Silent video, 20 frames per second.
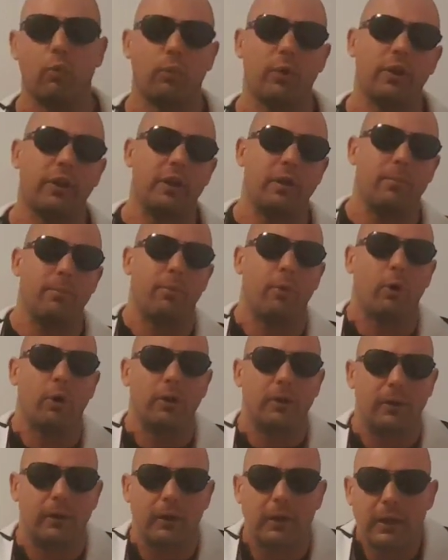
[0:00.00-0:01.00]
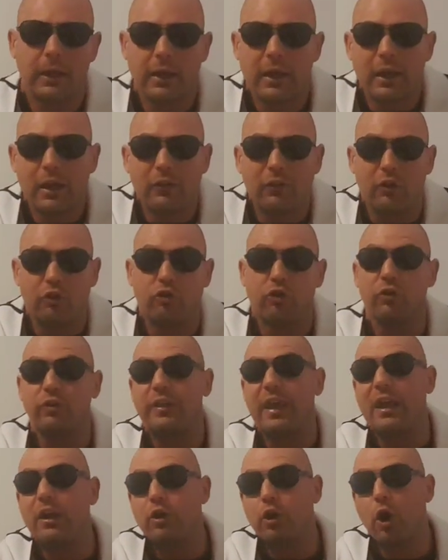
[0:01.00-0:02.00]
are really important to
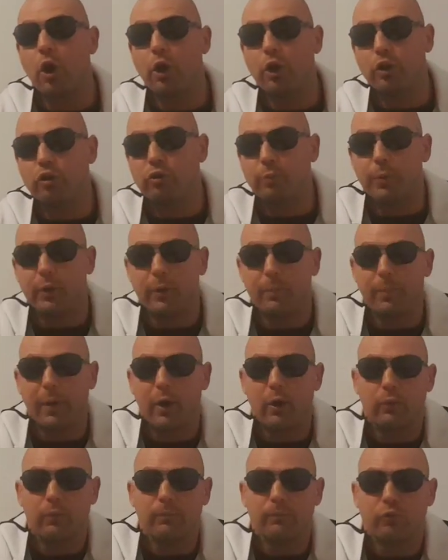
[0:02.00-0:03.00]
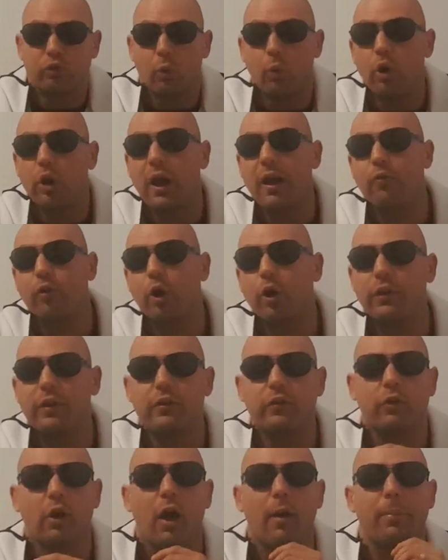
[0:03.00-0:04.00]
just get knowledgeable about. So we'll cover all
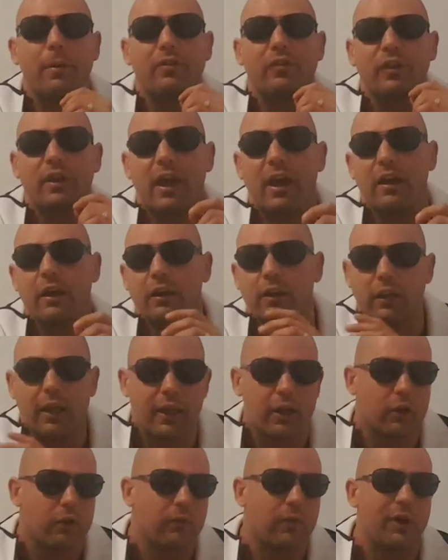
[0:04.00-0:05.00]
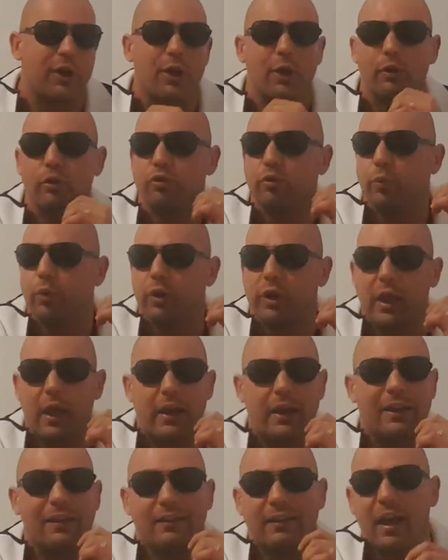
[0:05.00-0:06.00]
these topics again in later videos. We'll
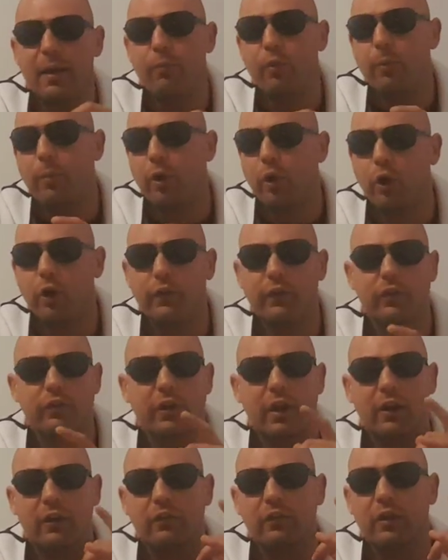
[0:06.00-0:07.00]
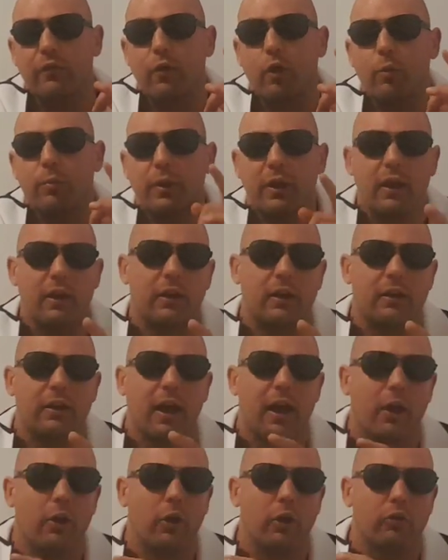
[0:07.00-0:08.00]
get in depth about all this kind of stuff. I hope to get into
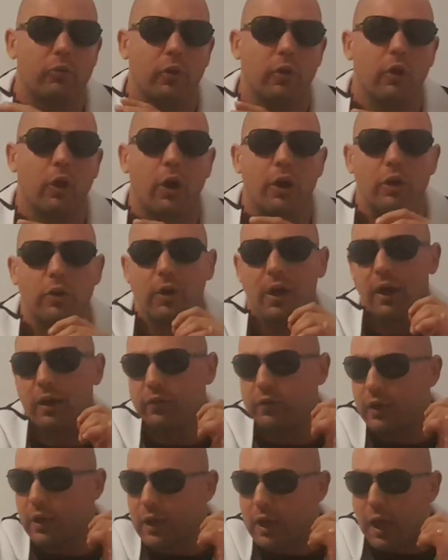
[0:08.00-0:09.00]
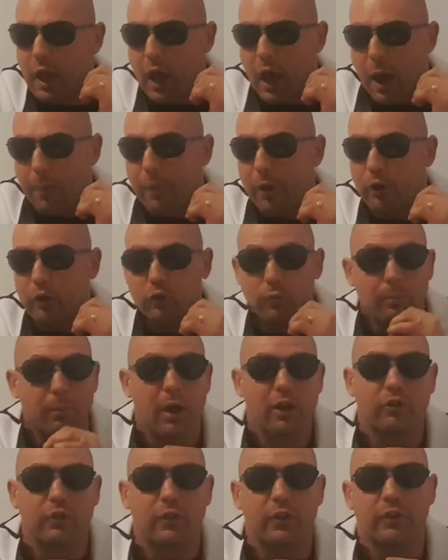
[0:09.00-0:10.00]
dialogues with a lot of you guys about as
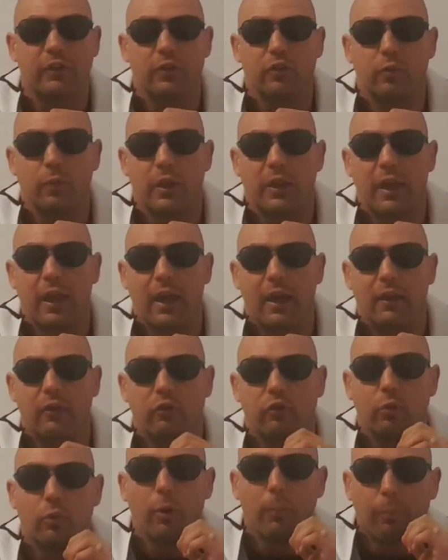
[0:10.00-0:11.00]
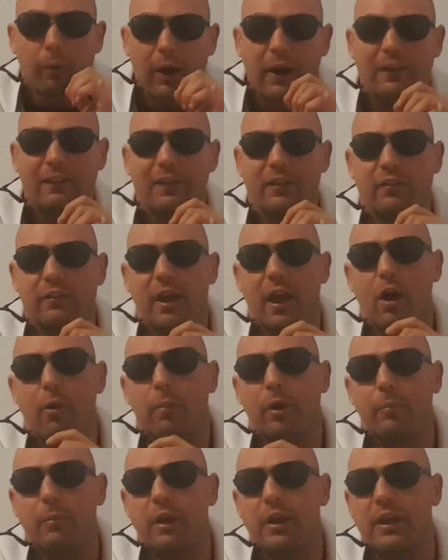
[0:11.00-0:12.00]
much of this as we can. So we'll break this down,
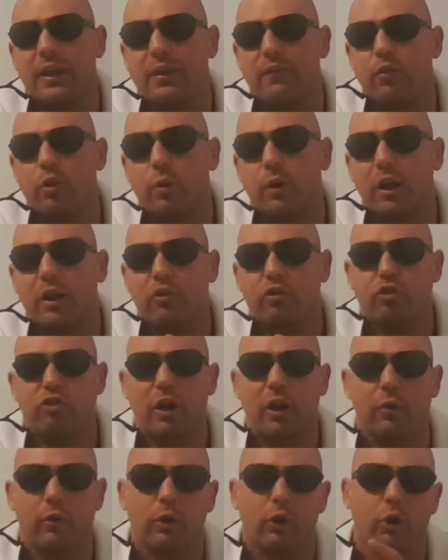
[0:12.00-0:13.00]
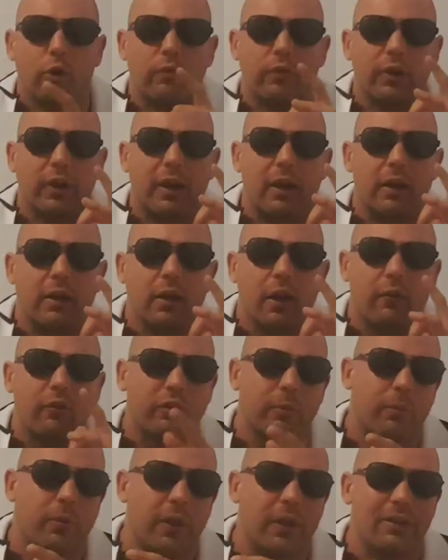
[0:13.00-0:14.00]
but I'm going to give you a nice general overlay of
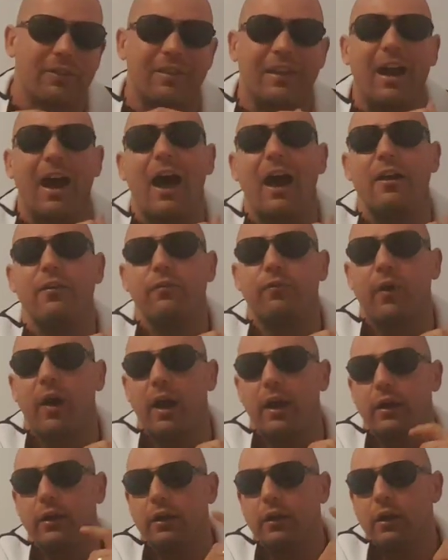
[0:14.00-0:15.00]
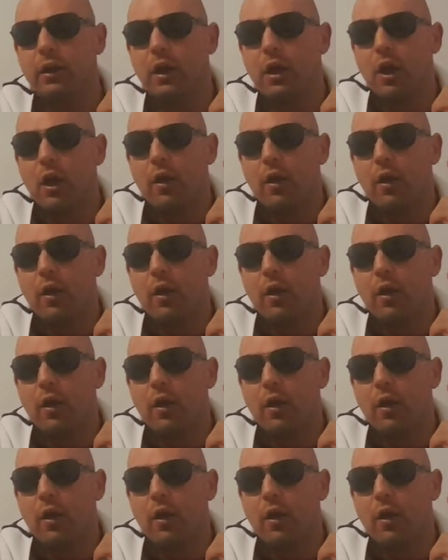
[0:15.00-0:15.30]
some things that I find